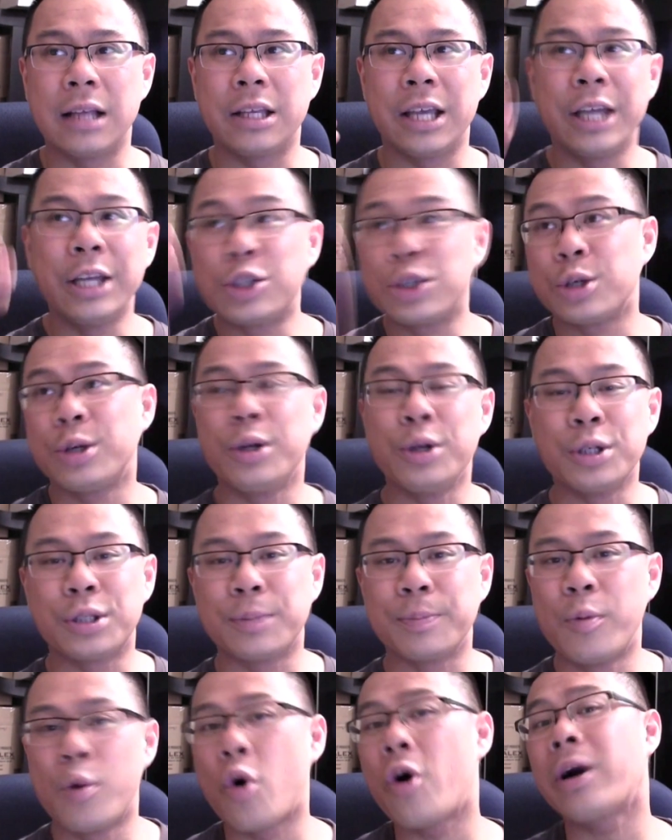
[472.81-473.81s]
introduce
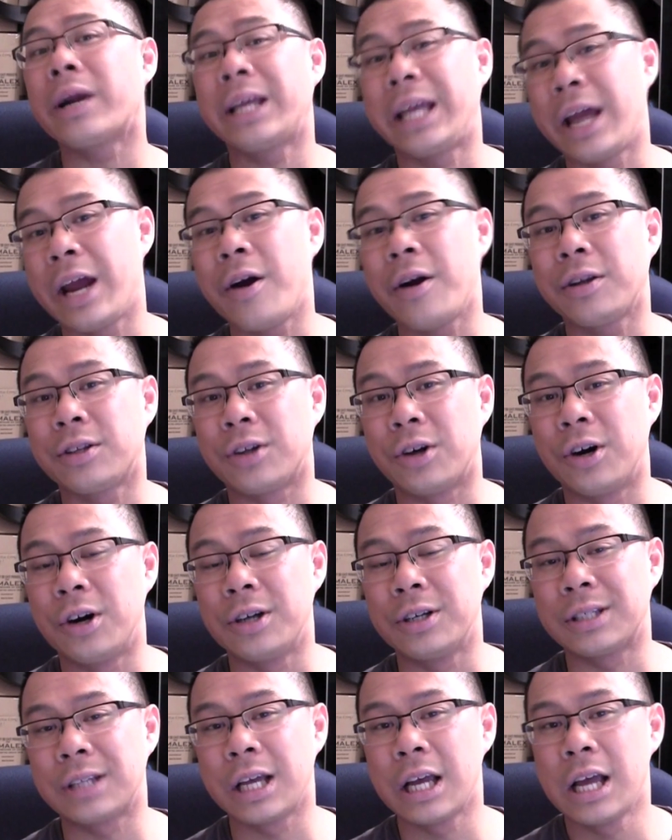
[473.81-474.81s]
more
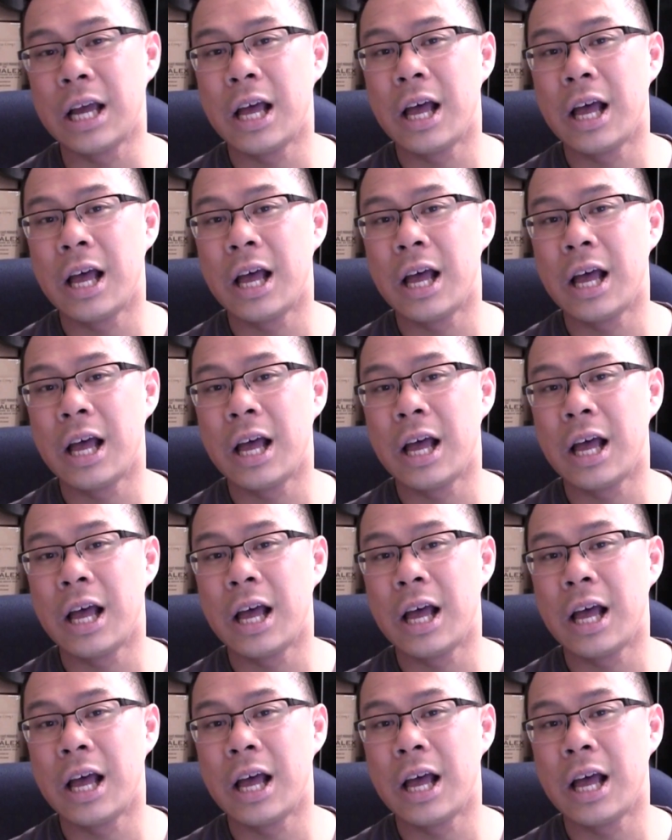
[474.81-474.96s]
characters